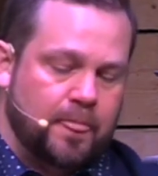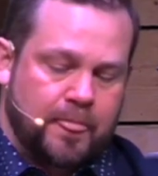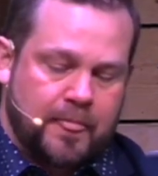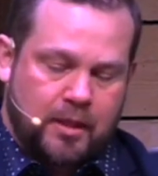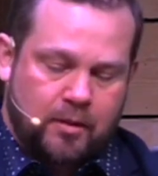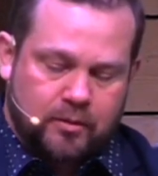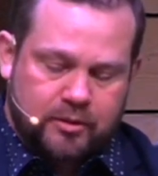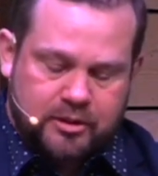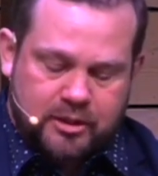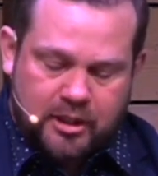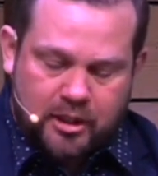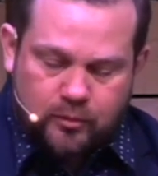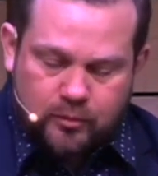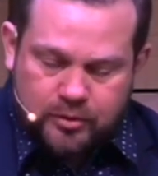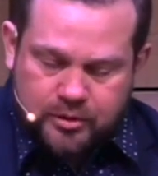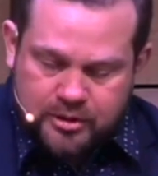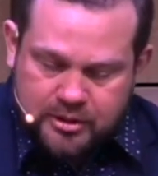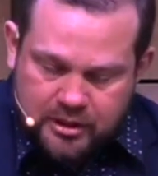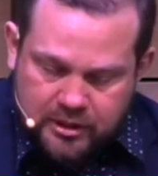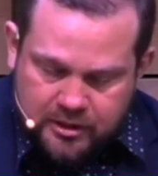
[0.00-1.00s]
Well, today we'll
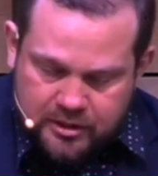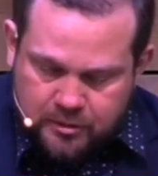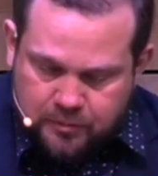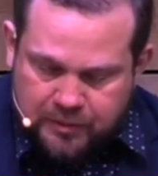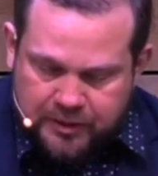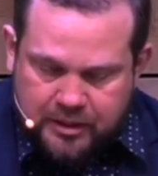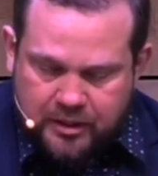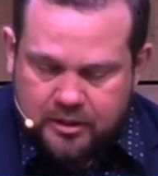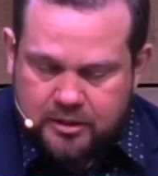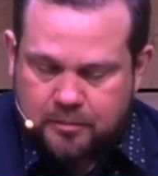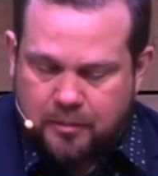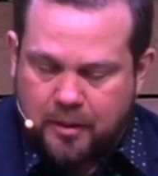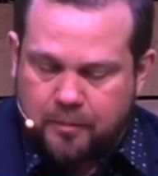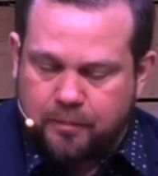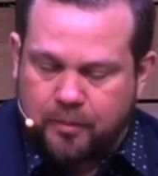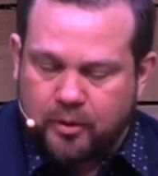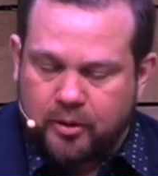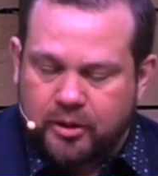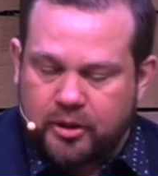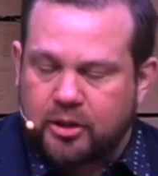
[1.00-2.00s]
see. It's because by
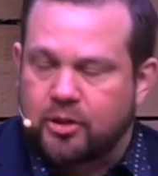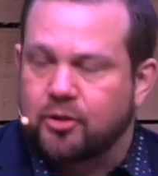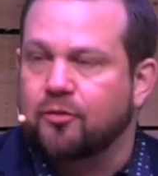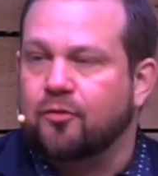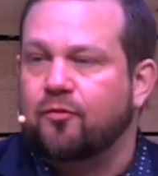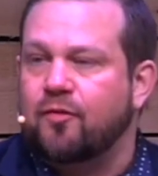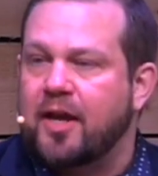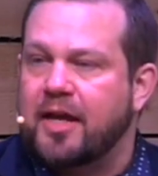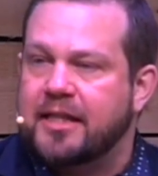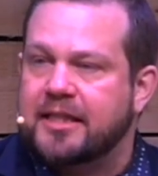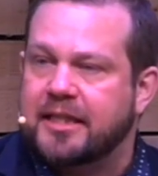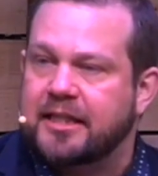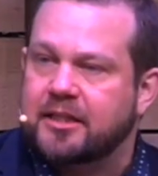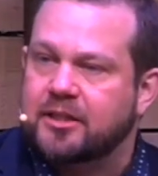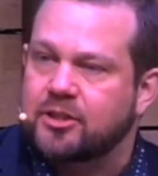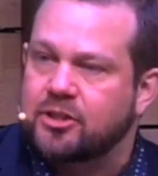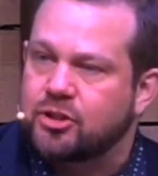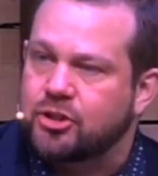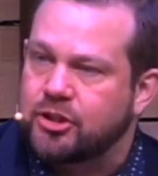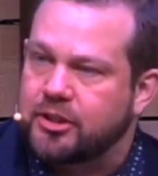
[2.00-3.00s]
putting your faith
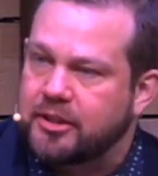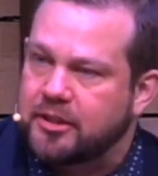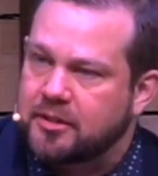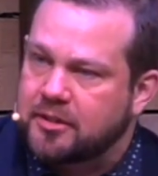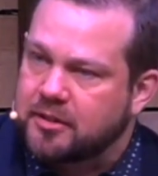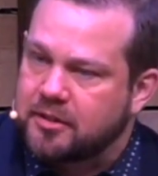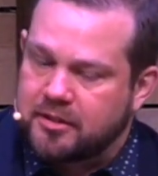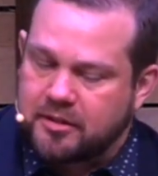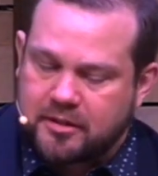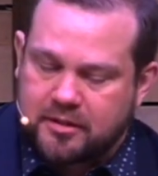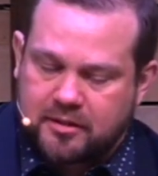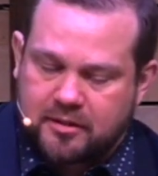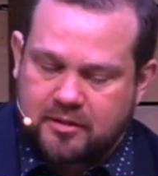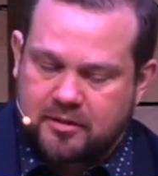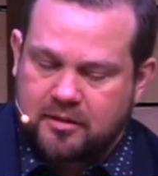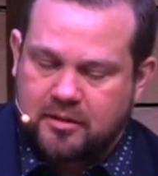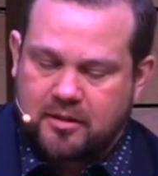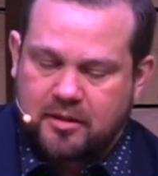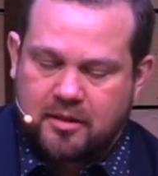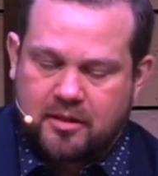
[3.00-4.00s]
in Jesus,
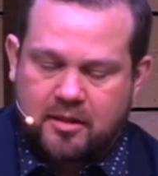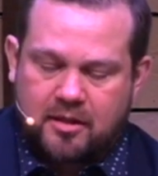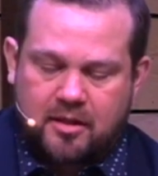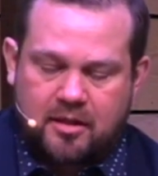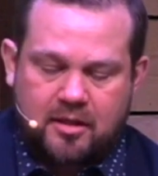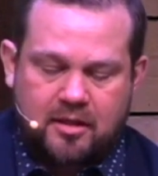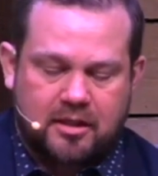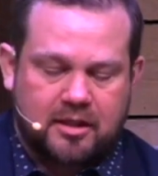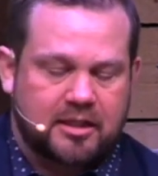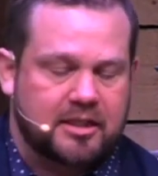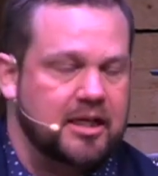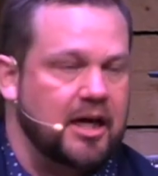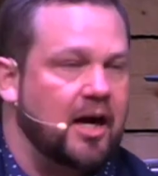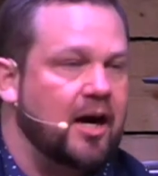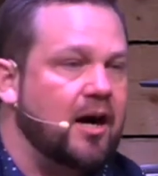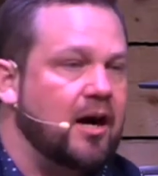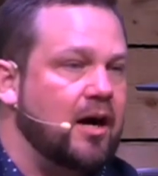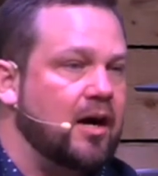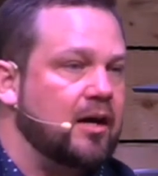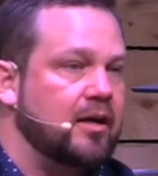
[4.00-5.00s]

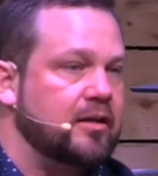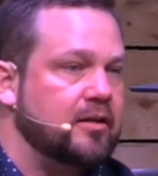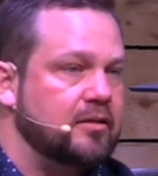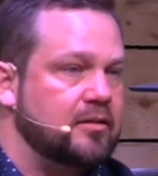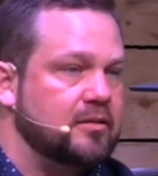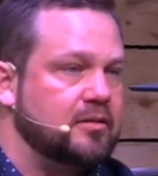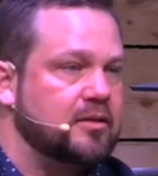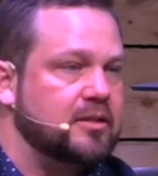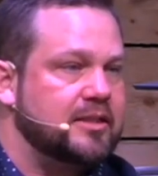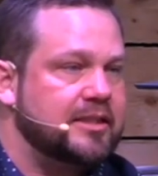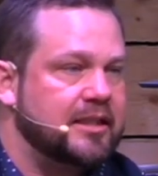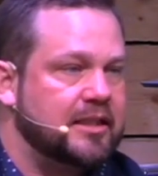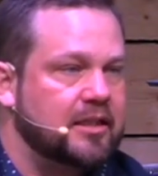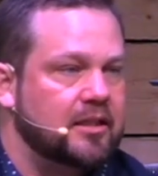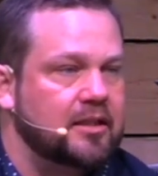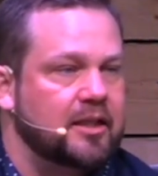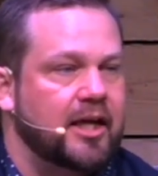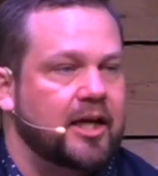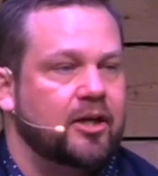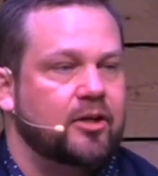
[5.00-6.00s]
God
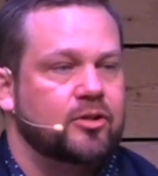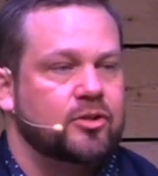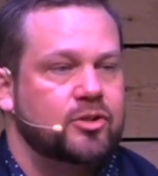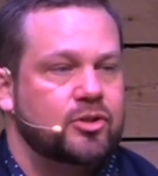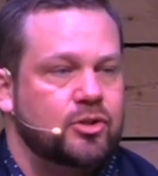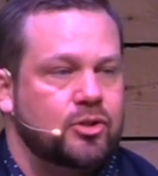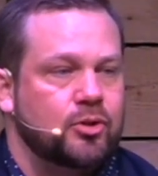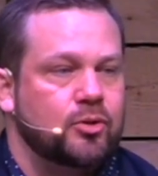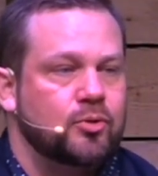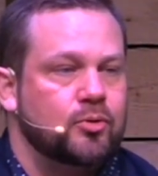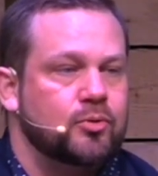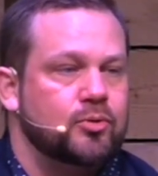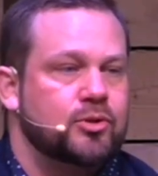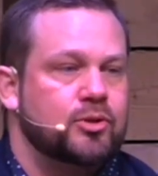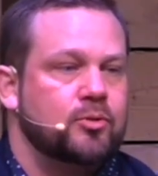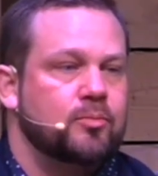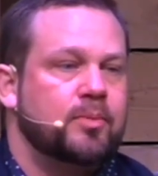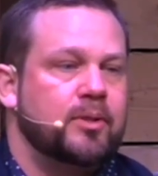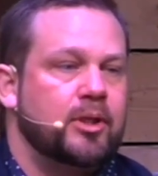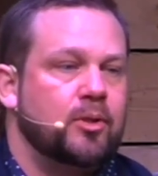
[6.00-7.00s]
declares you
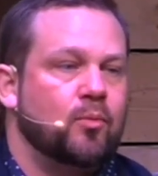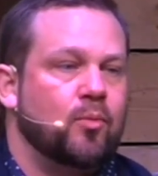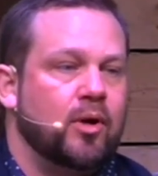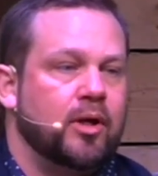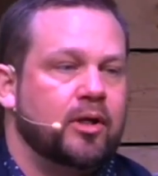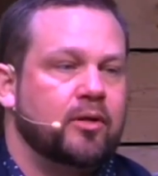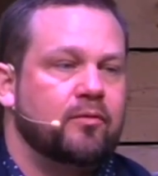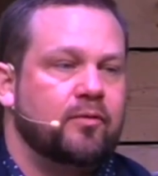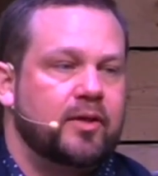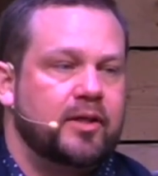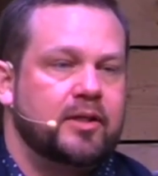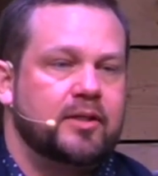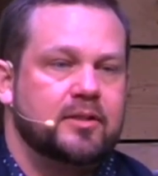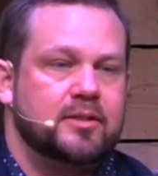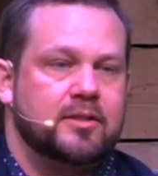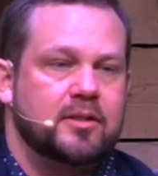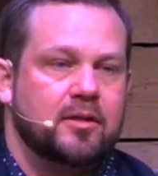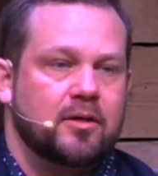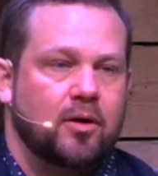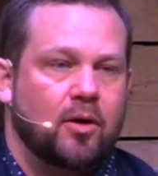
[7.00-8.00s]
to be one of
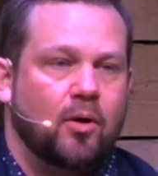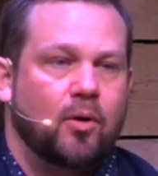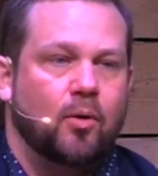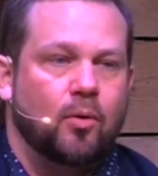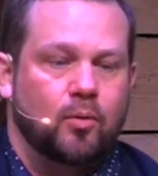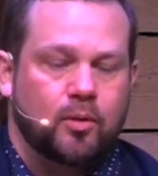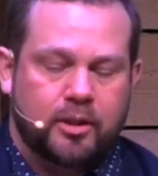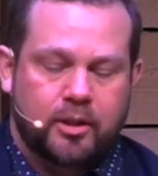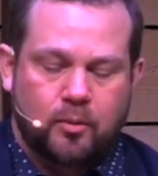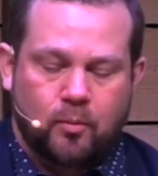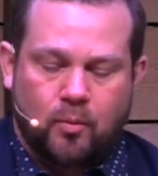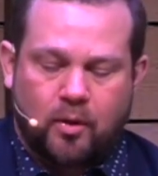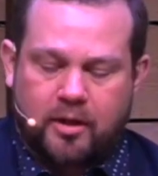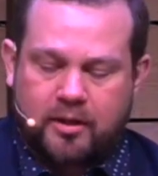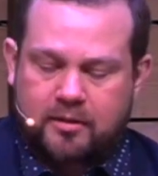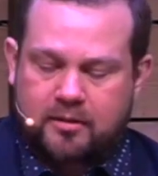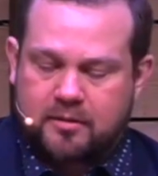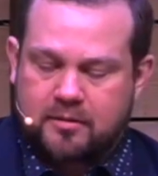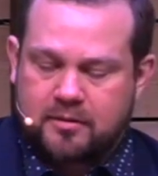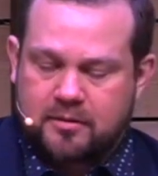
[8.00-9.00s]
his holy
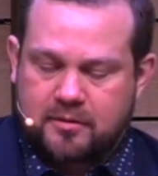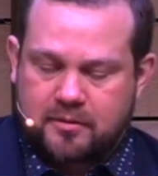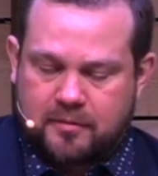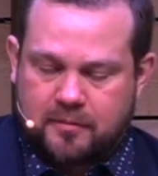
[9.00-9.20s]
ones.